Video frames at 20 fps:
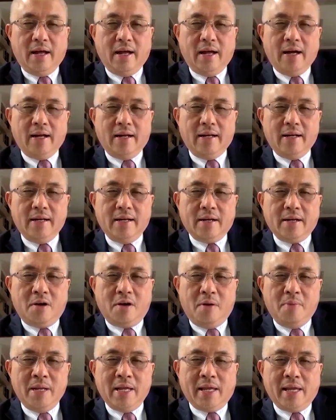
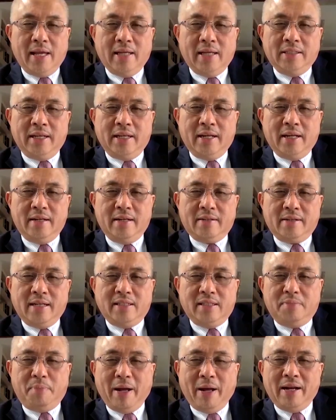The
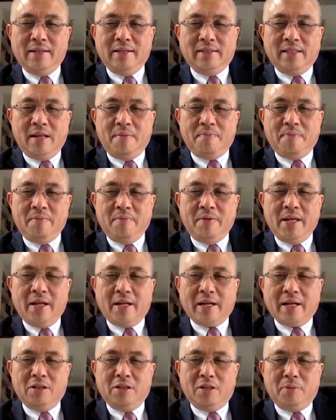communication, transparency,
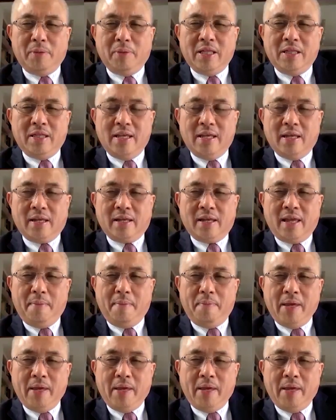public accountability.